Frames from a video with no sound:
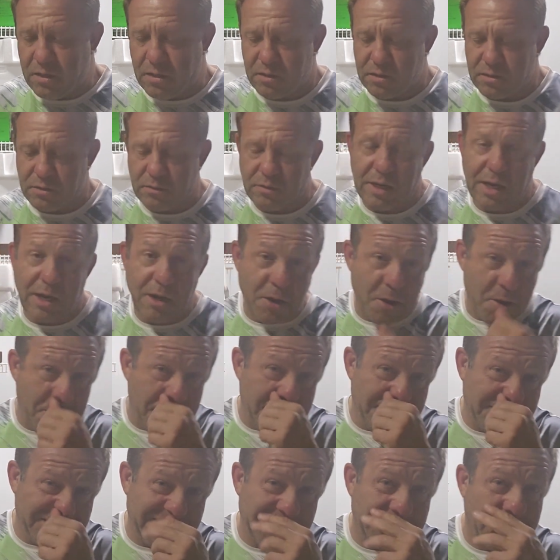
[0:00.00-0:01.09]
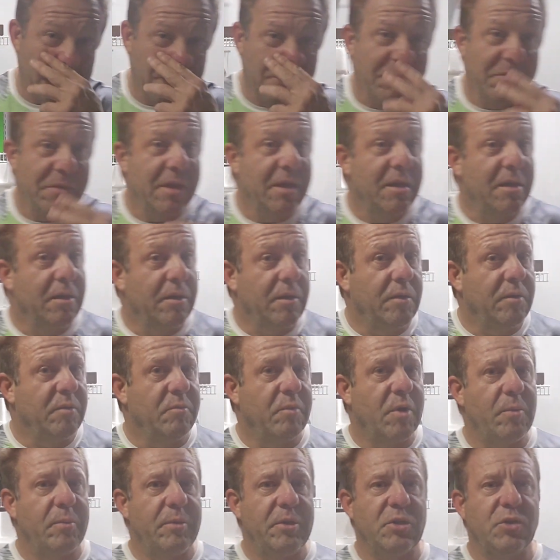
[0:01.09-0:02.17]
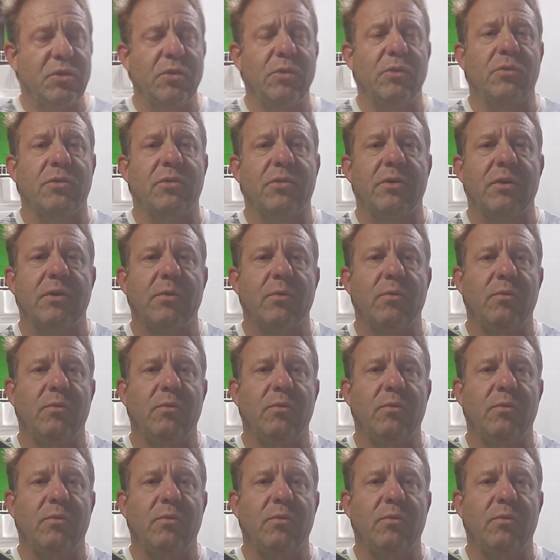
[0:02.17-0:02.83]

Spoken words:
So now, moment of truth.